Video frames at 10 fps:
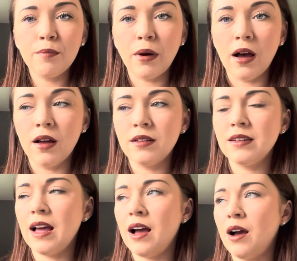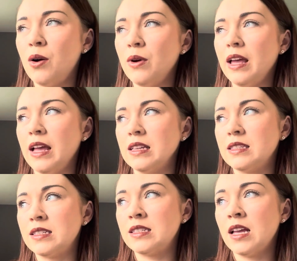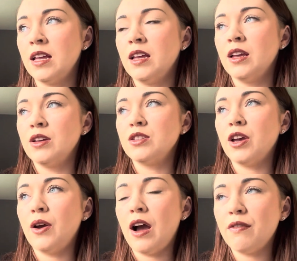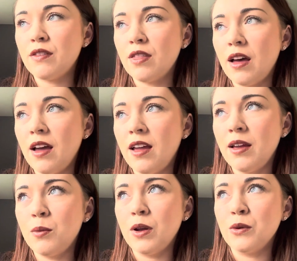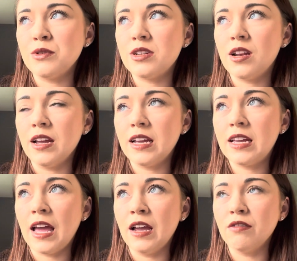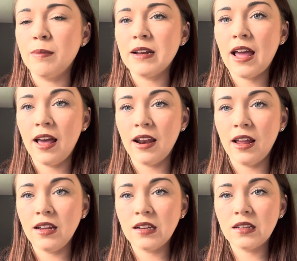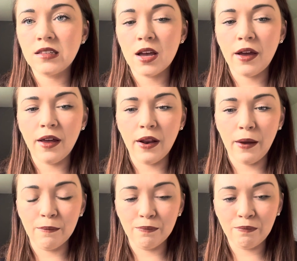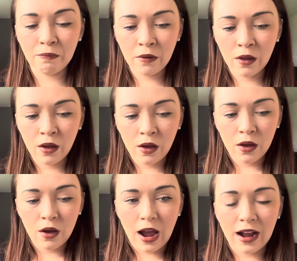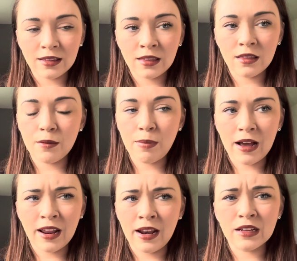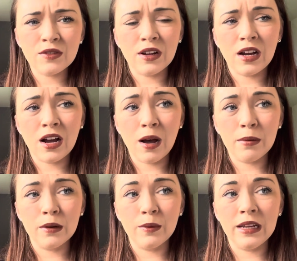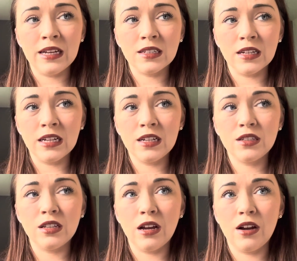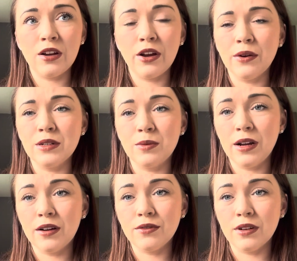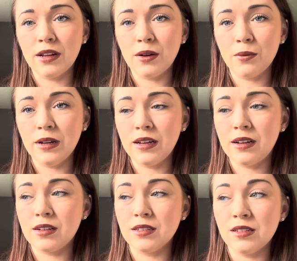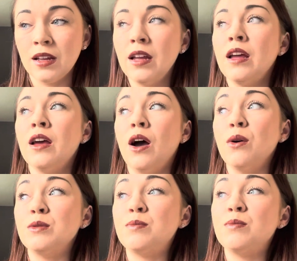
But now it's... So after that, it went on to like getting really bad headaches, and I had bad headaches for like a couple of weeks. Like, so I couldn't go into work for like a week because I